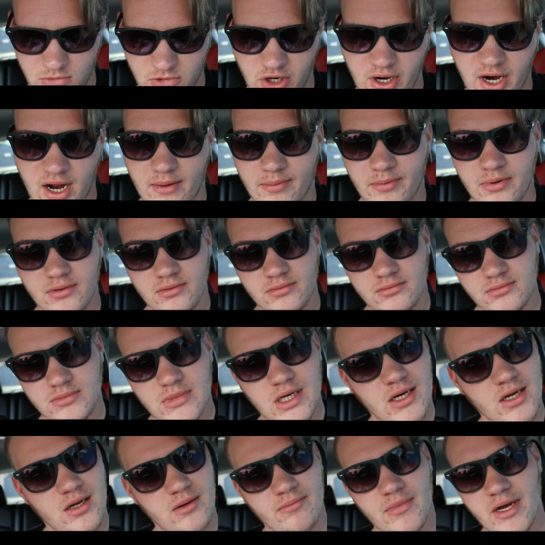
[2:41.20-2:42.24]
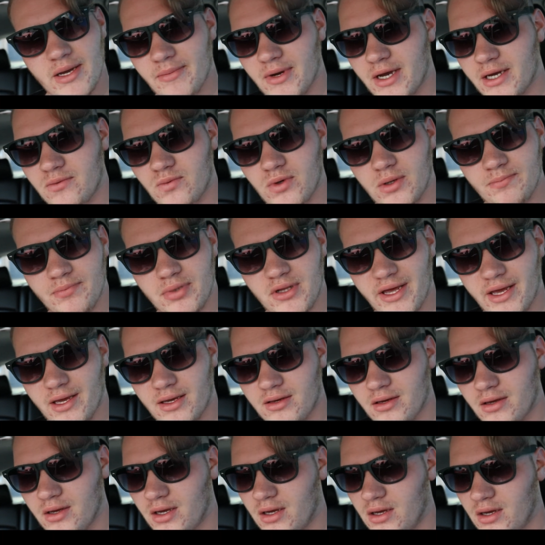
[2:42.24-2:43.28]
Crap. My mind went
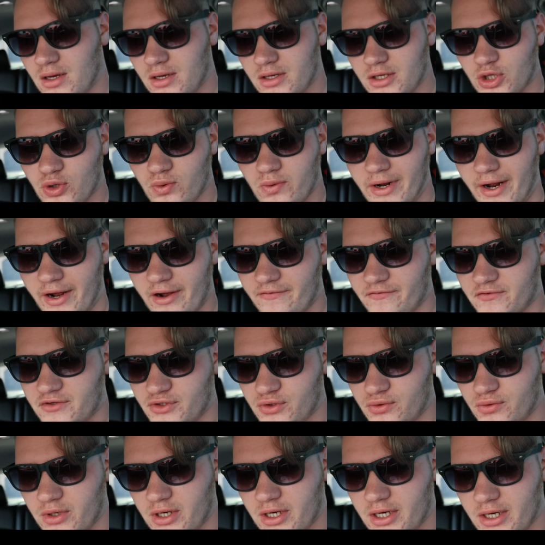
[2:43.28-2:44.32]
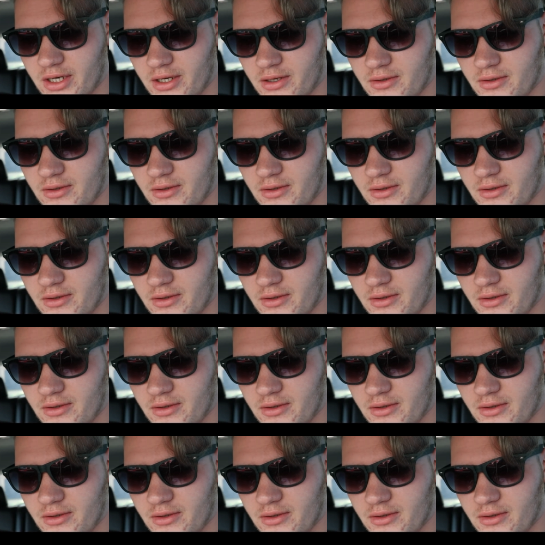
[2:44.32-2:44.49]
blank. You have to,